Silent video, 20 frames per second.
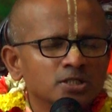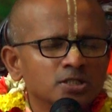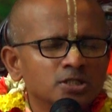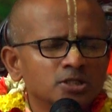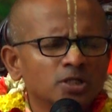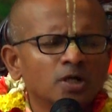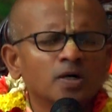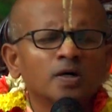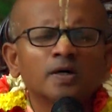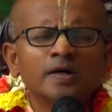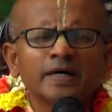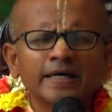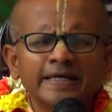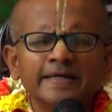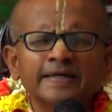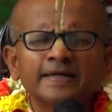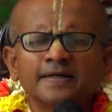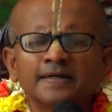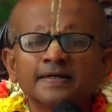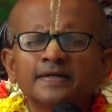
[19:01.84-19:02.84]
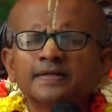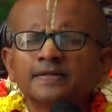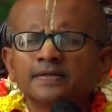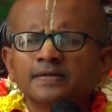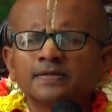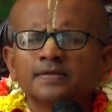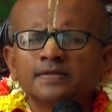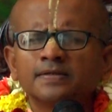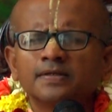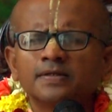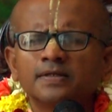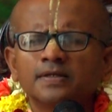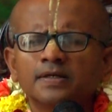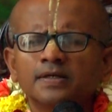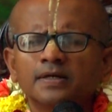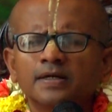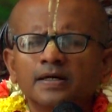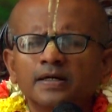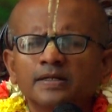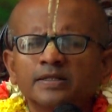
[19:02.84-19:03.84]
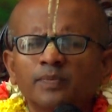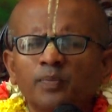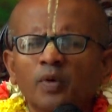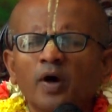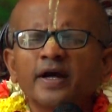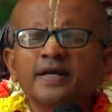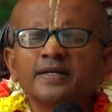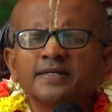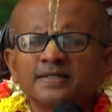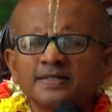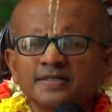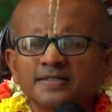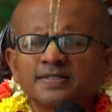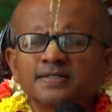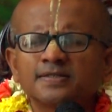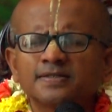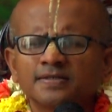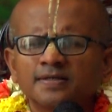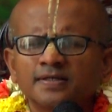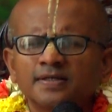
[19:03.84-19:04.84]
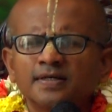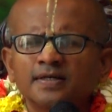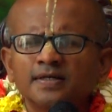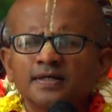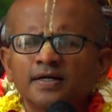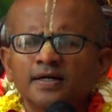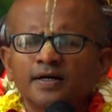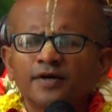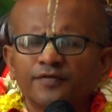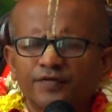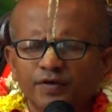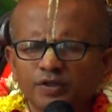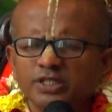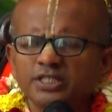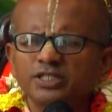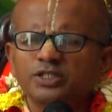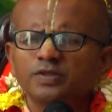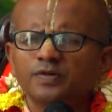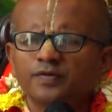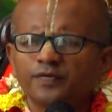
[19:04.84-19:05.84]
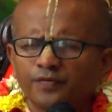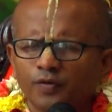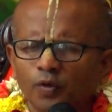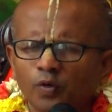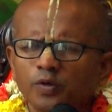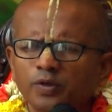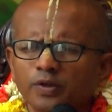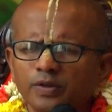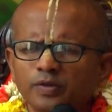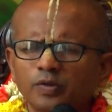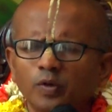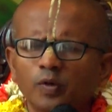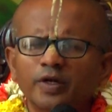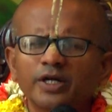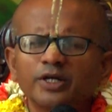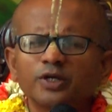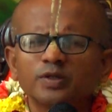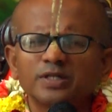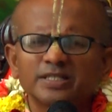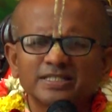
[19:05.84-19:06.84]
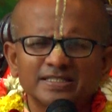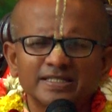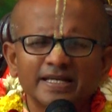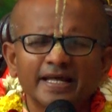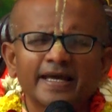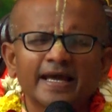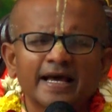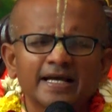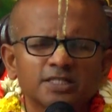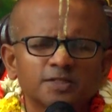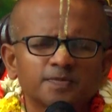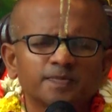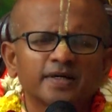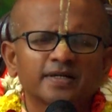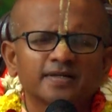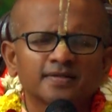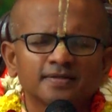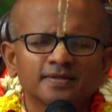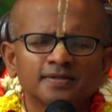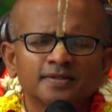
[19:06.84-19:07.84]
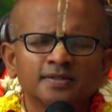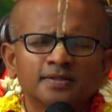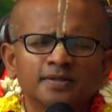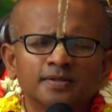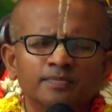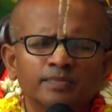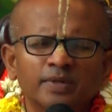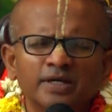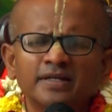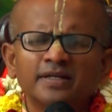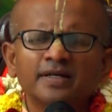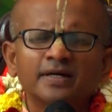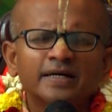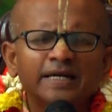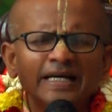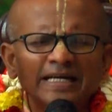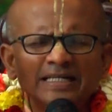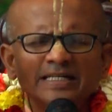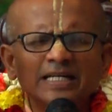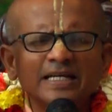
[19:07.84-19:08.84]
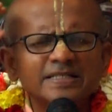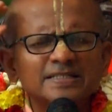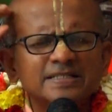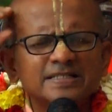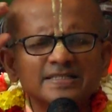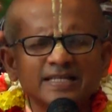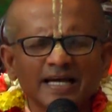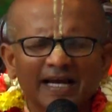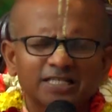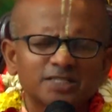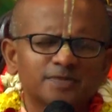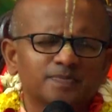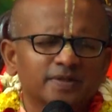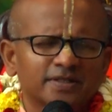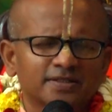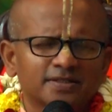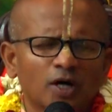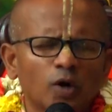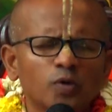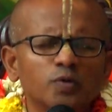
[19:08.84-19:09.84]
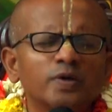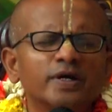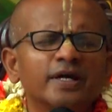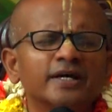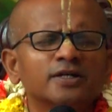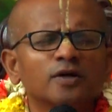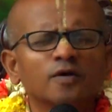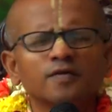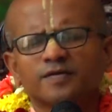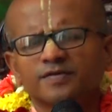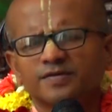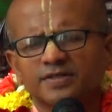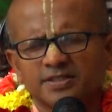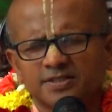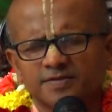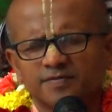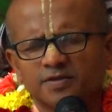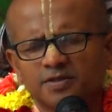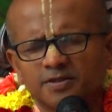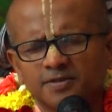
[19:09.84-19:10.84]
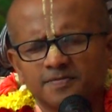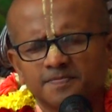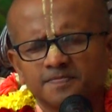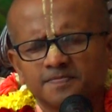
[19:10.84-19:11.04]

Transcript: So here the point is, if you just don't look into the snake aspect, but the intelligence aspect, how to get out of this world,